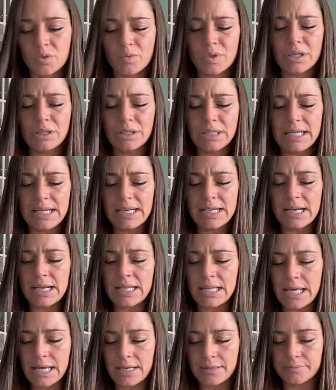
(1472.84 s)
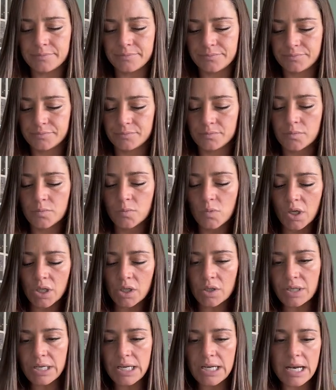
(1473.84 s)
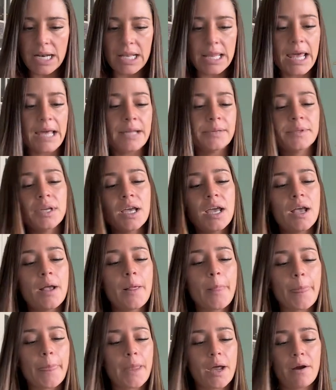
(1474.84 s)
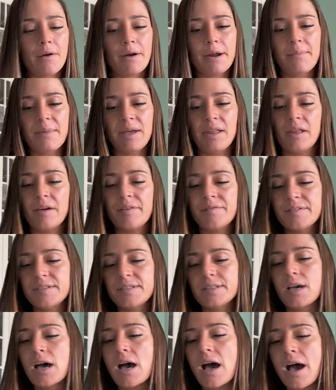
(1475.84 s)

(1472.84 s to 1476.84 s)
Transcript: We don't need none of that. We don't need none of that. All right, my loves.